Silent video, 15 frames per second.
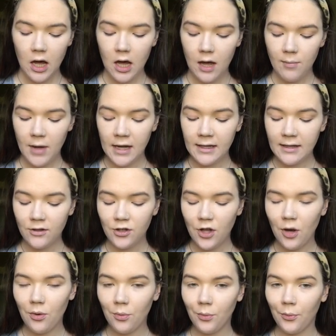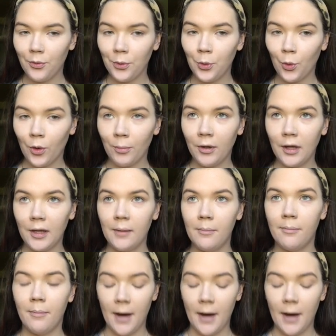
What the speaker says: I don't normally